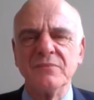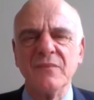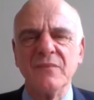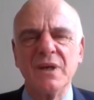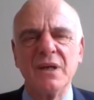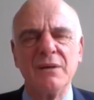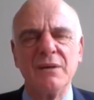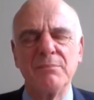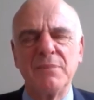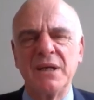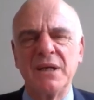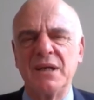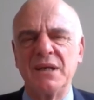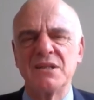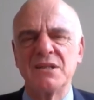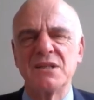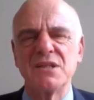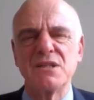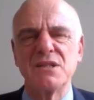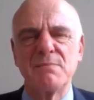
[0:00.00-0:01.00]
But I
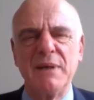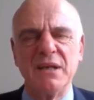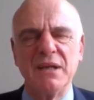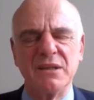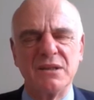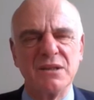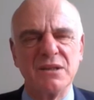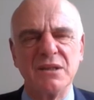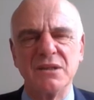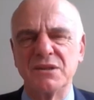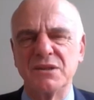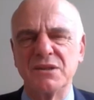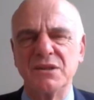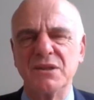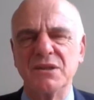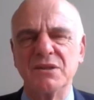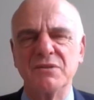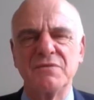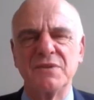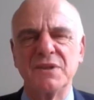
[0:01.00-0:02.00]
suspect
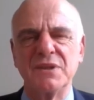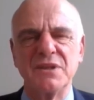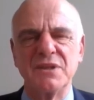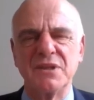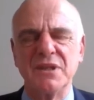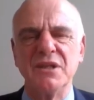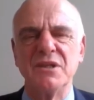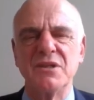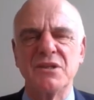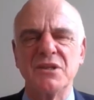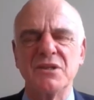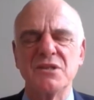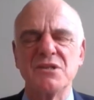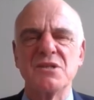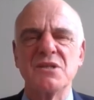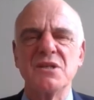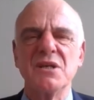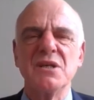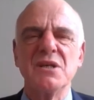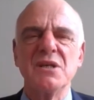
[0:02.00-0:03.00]
that for the teachers
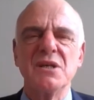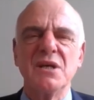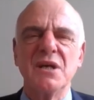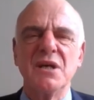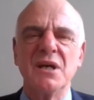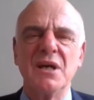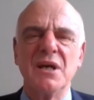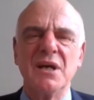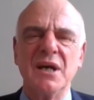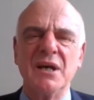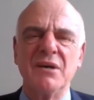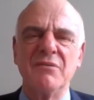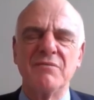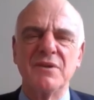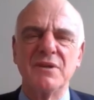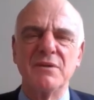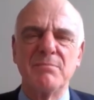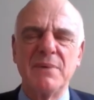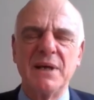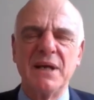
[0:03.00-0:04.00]
and for
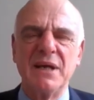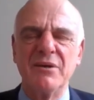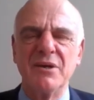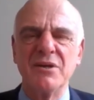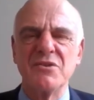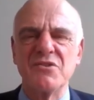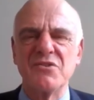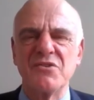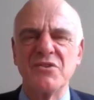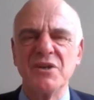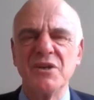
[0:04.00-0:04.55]
the parents,